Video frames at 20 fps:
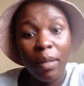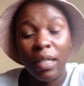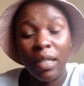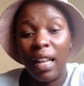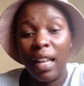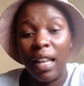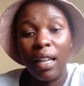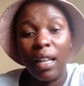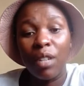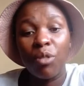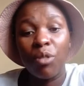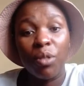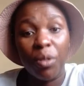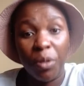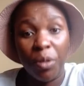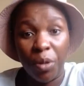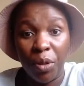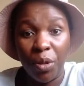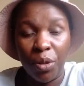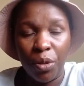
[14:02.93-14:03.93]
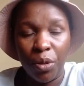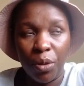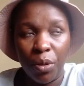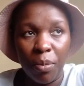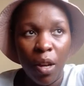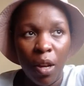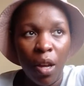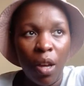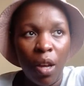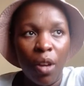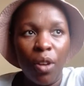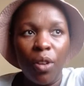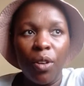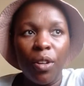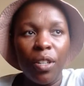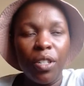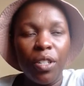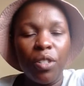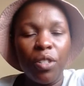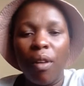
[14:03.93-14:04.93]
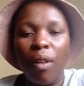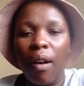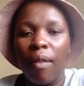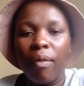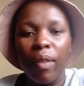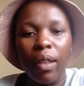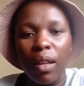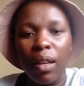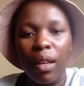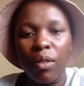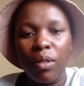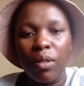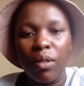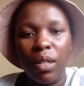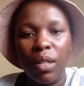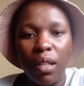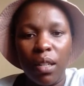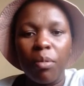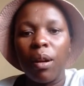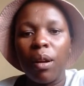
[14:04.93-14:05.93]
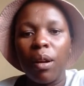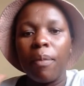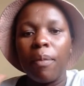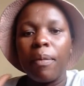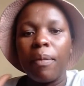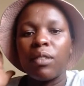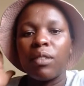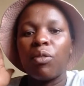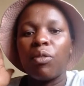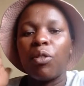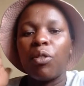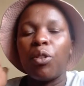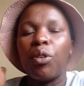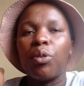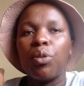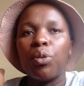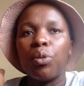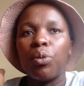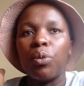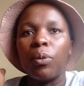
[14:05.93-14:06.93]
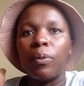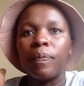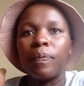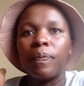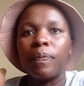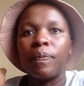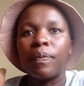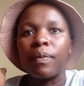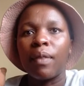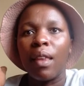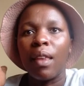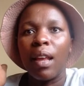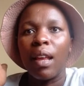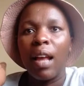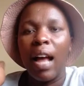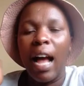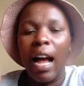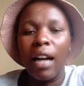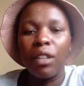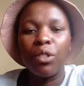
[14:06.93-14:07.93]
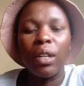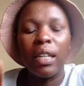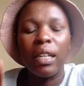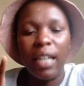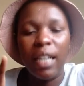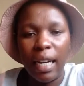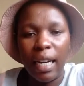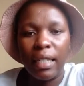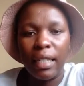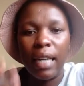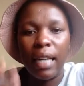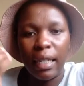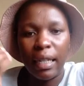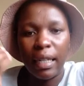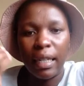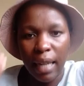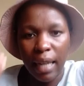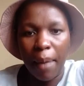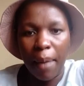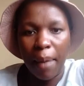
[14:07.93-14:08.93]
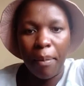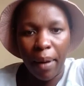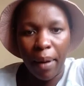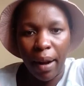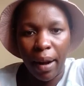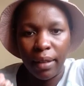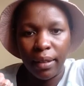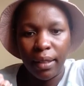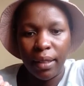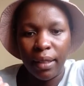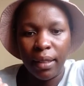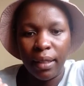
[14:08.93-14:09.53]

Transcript: And that was on YouTube. You don't need to have 1,000 subscribers for you to actually attract a brand.